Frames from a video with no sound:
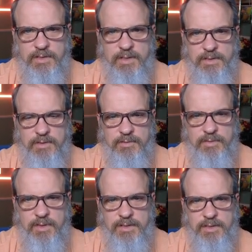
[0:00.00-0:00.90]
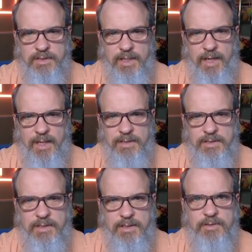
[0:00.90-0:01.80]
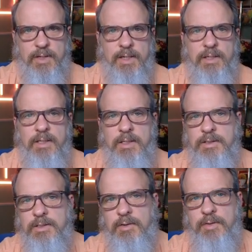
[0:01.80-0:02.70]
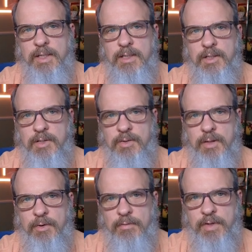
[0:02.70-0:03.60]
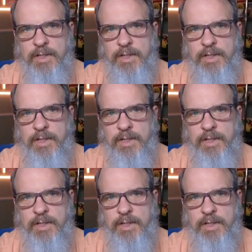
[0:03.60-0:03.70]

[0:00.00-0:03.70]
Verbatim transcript: cents. So let's just say 8 cents, right? So then you come over